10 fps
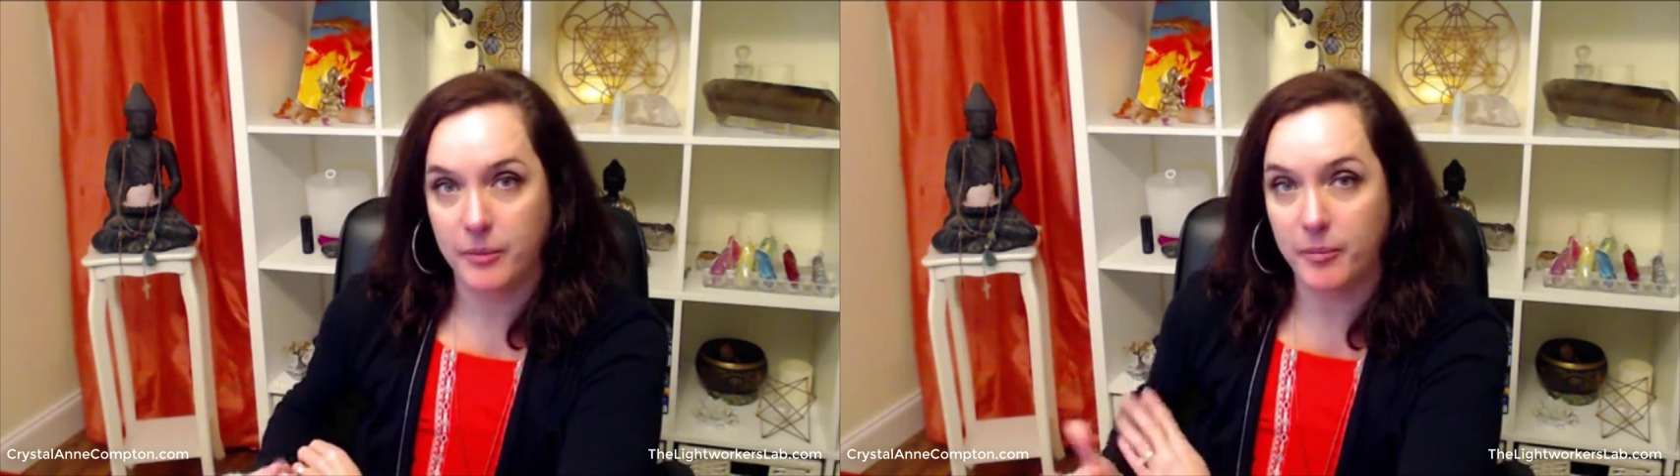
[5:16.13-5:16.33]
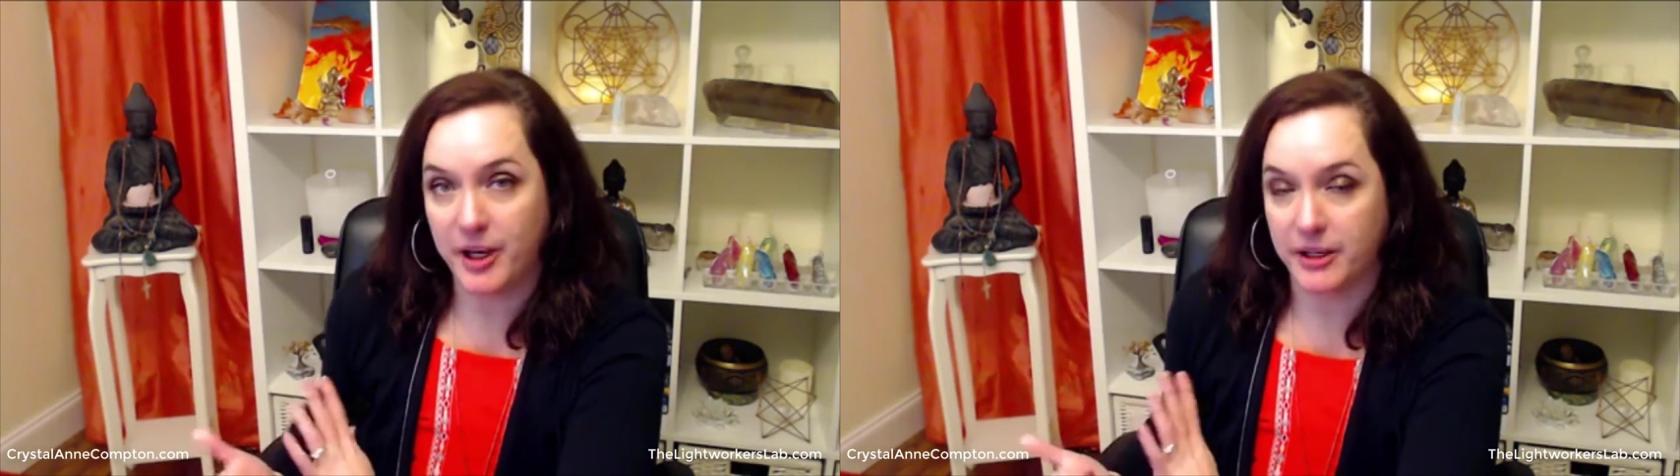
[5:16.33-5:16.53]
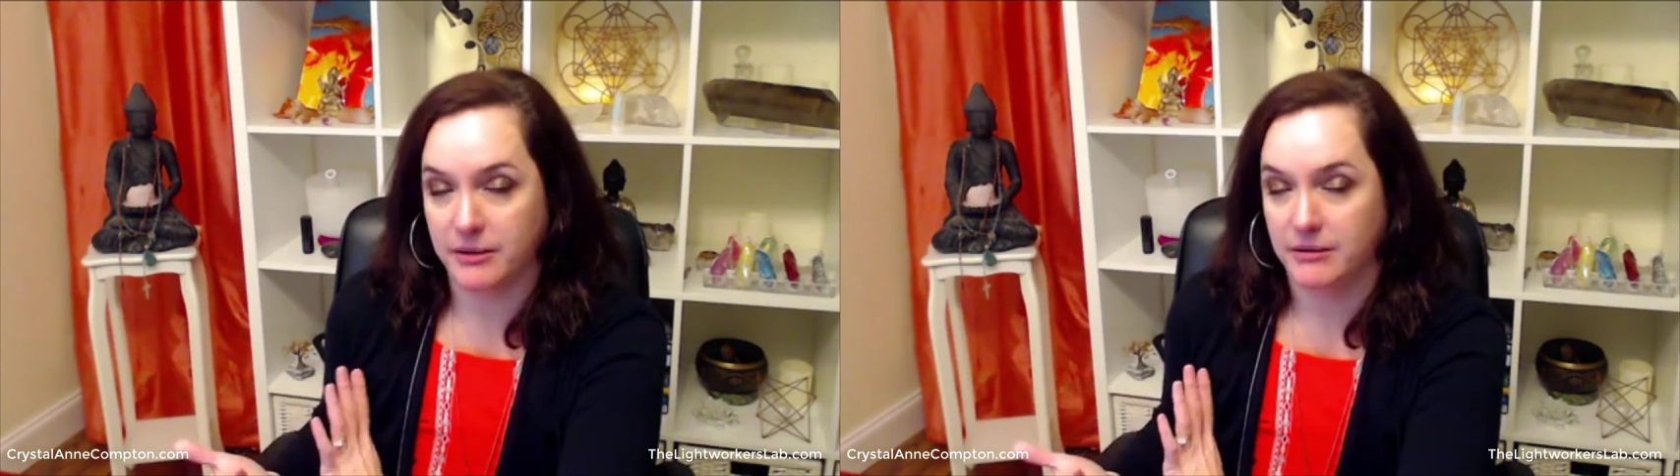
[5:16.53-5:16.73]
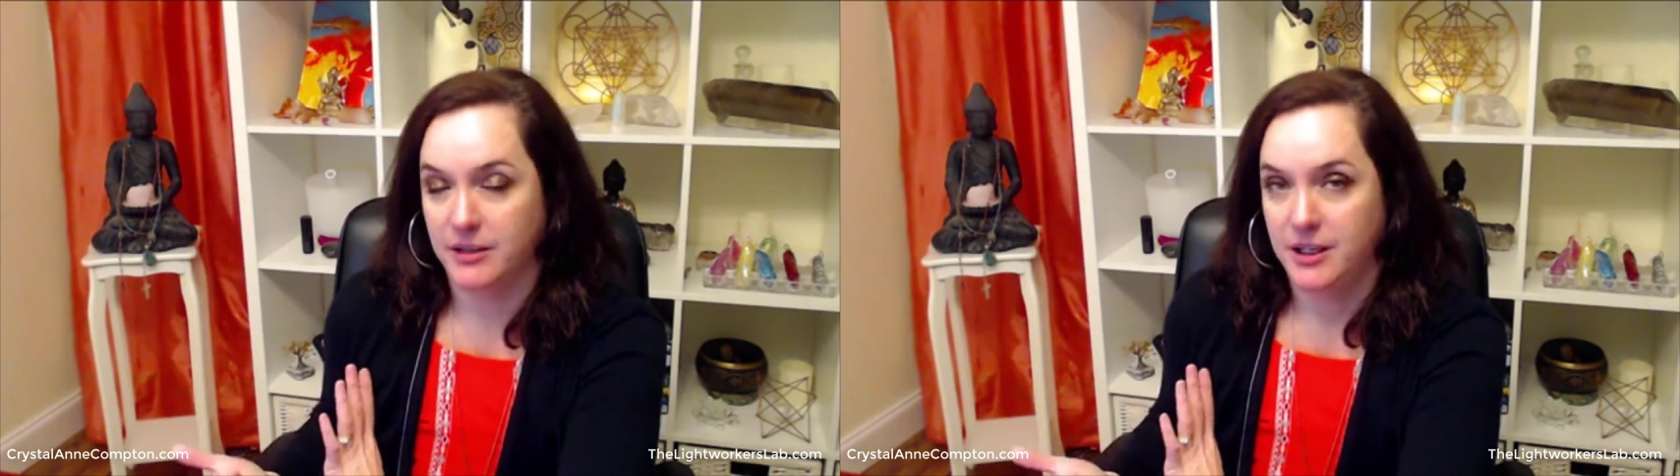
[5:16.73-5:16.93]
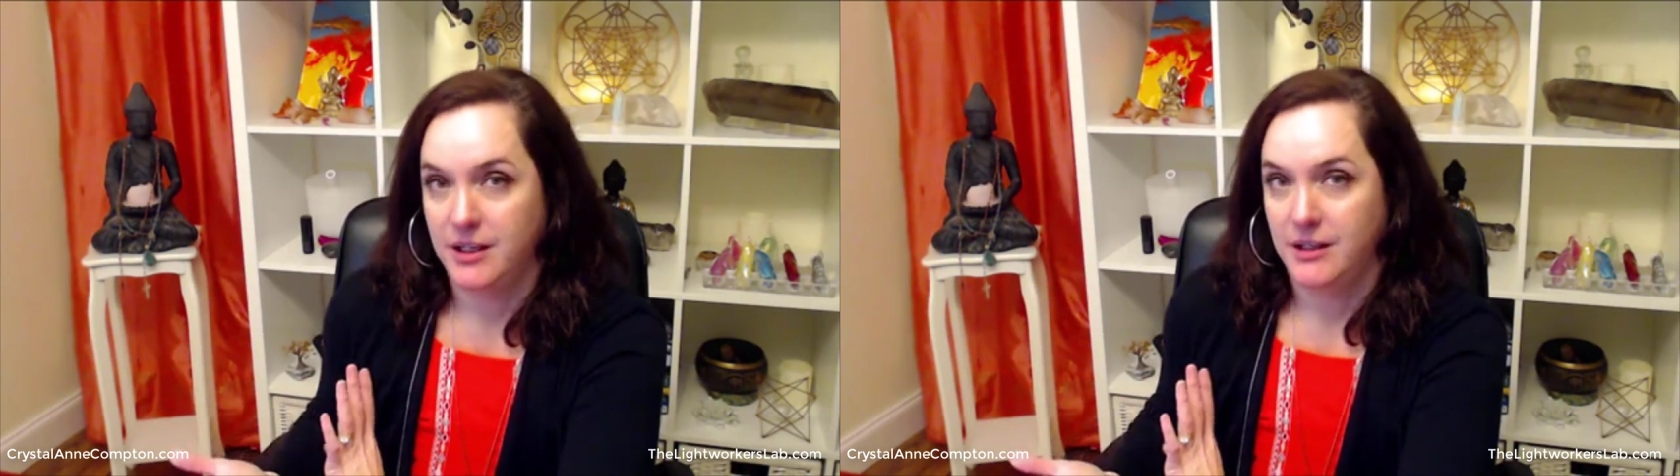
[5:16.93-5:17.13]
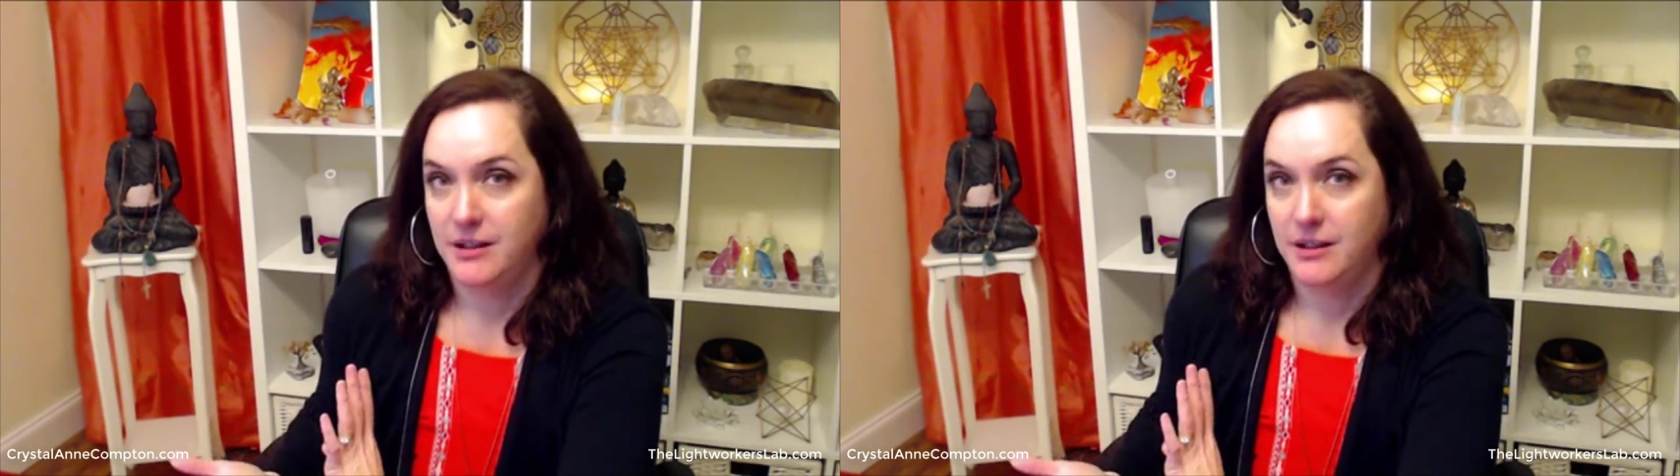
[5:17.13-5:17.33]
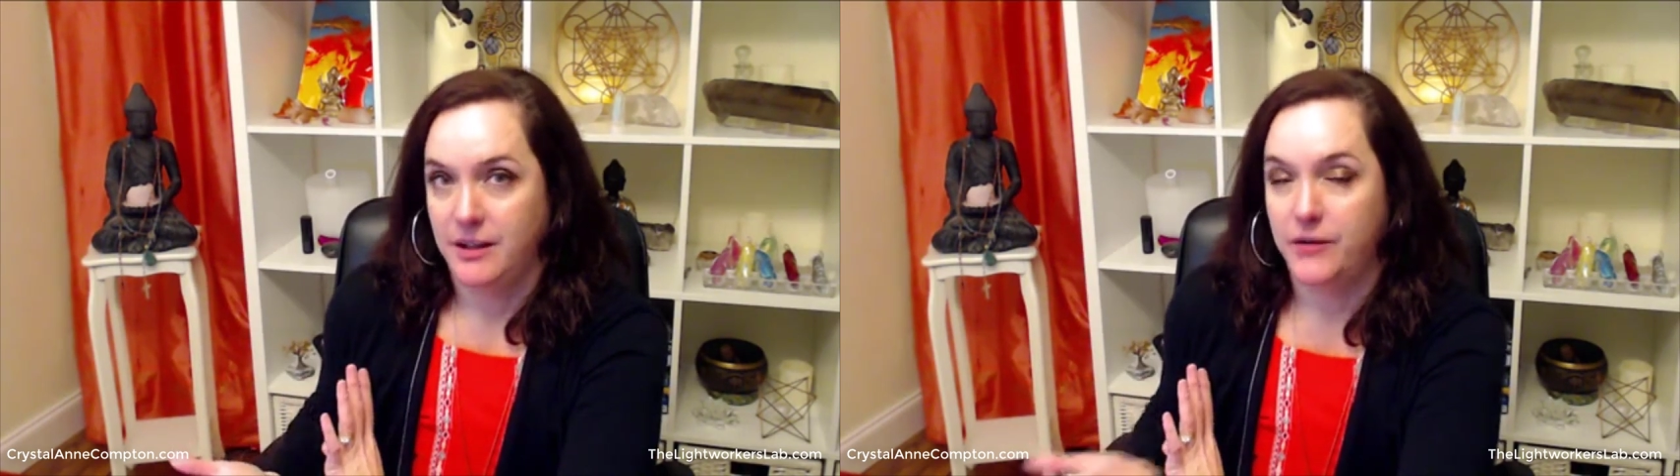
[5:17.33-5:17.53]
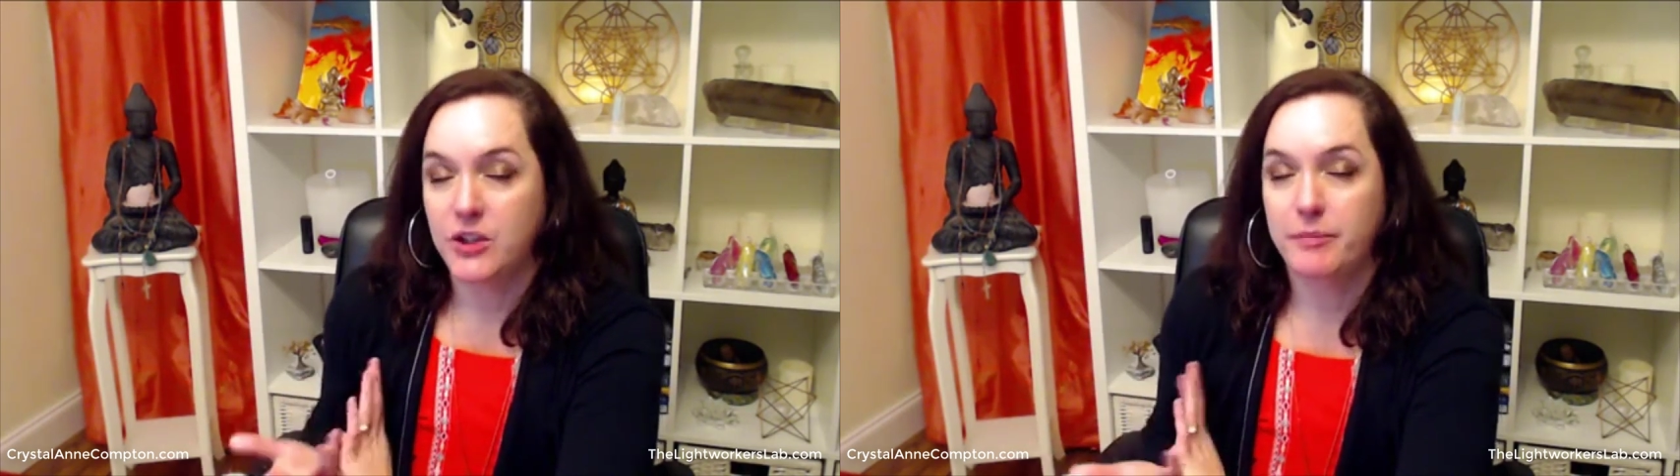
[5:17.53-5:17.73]
But
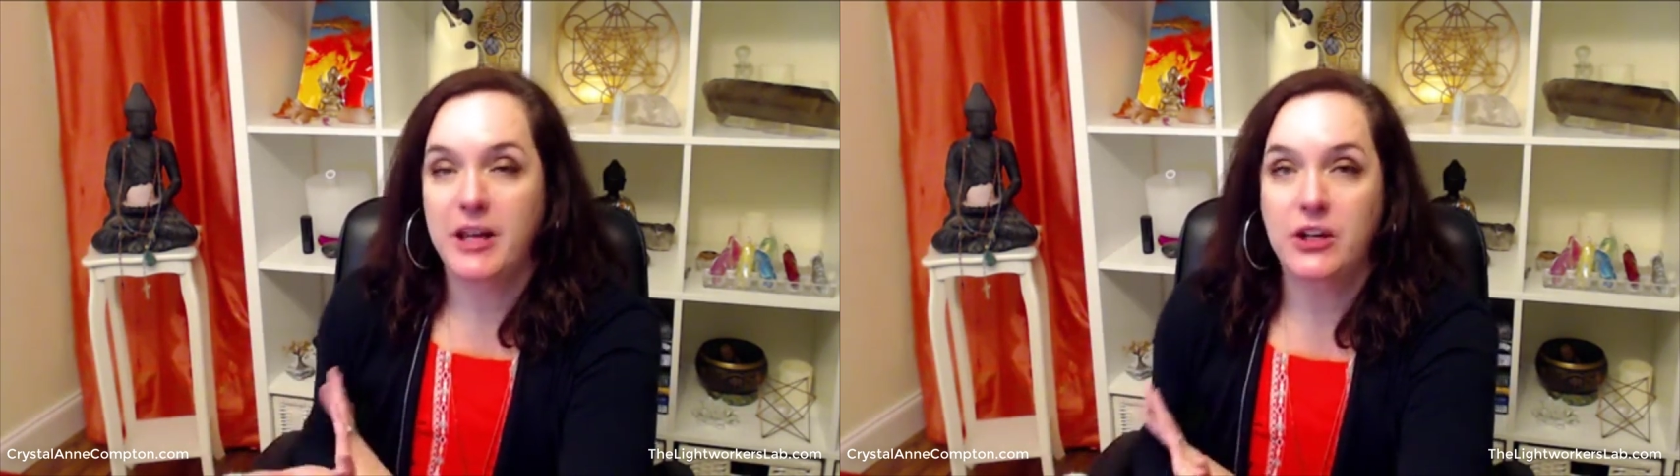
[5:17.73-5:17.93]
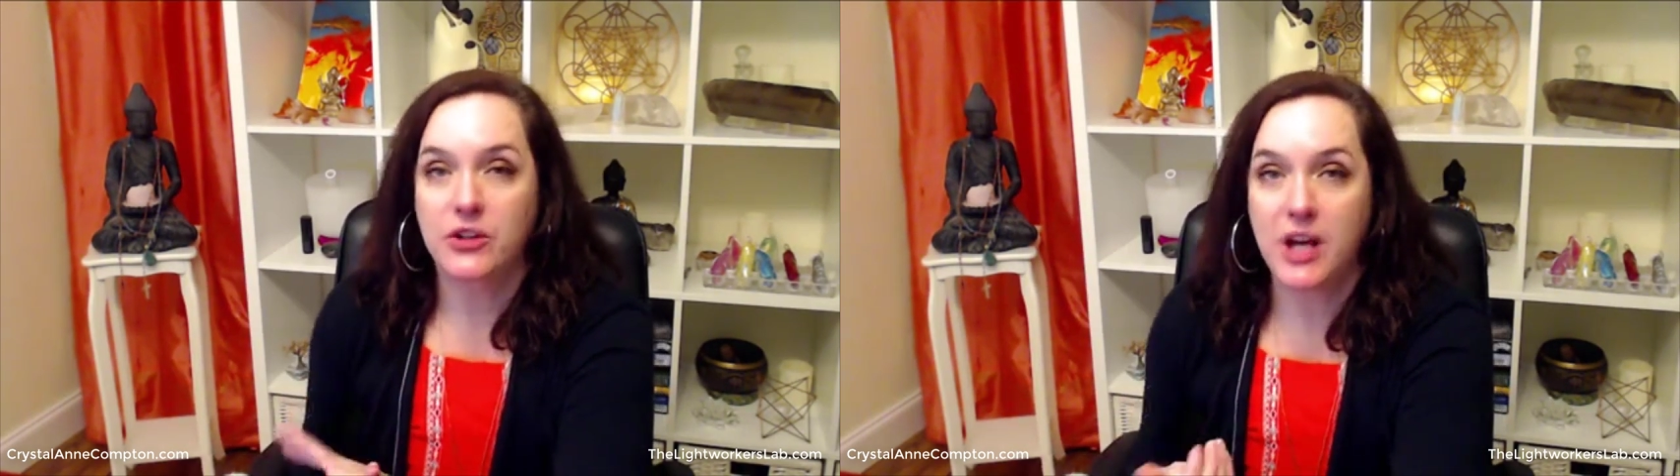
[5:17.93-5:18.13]
if you're spending your